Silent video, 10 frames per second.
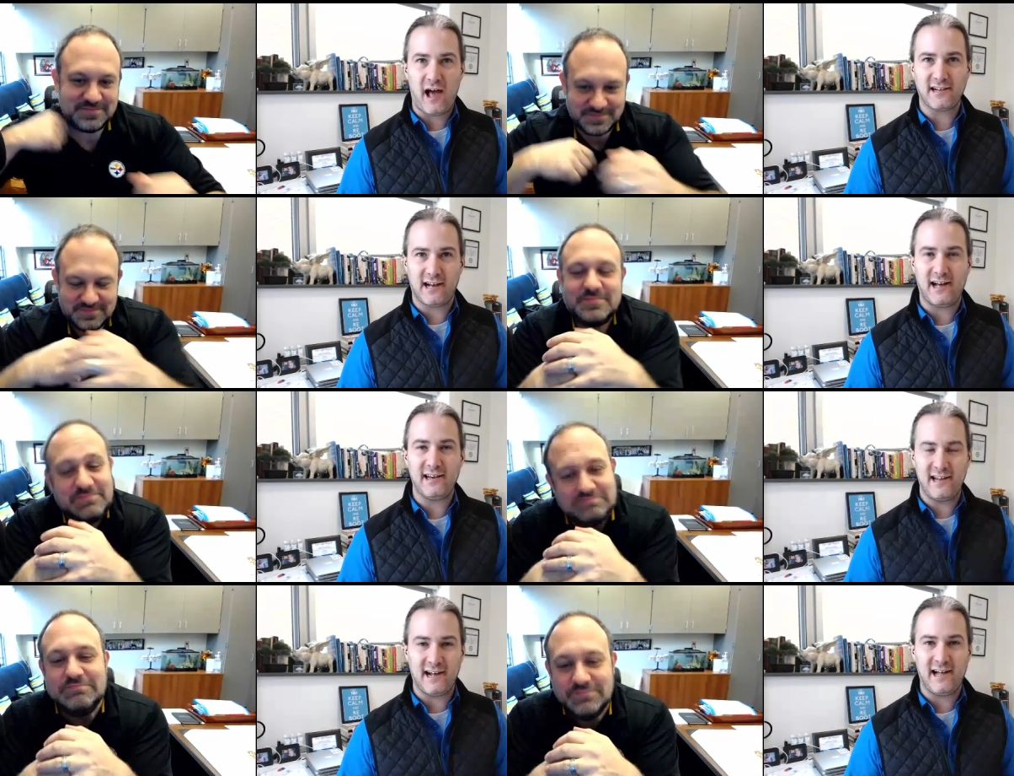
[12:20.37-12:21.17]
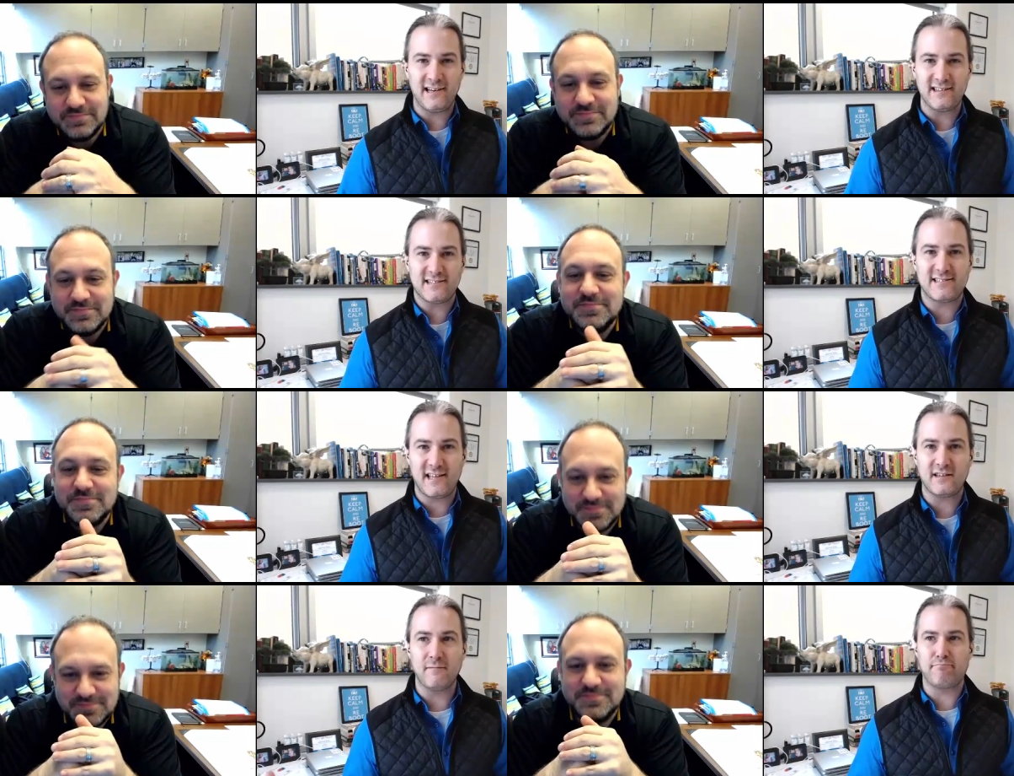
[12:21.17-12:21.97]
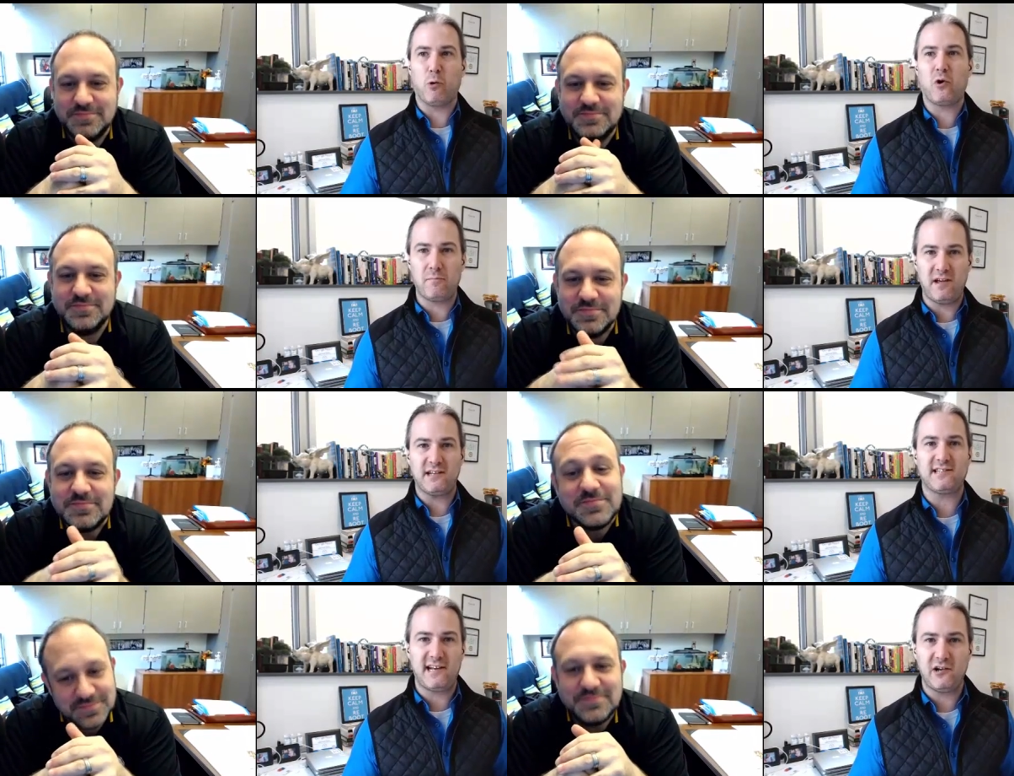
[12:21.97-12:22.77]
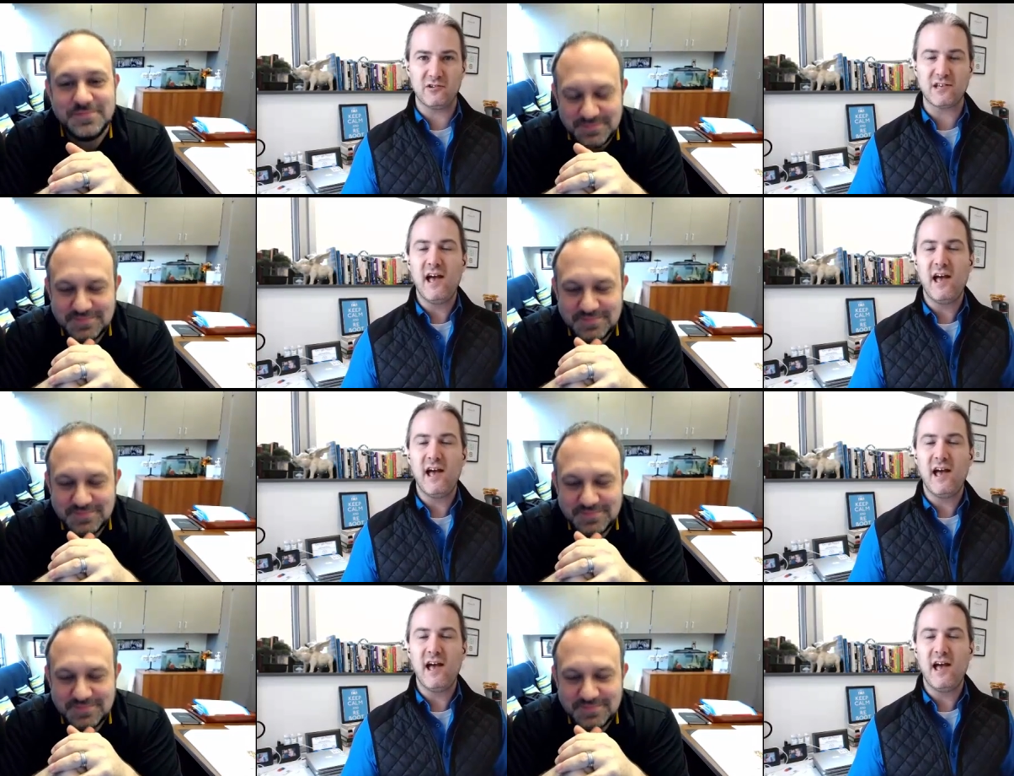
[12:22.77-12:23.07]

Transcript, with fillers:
Speaker 1: cottoning on to this thing that bored me to tears.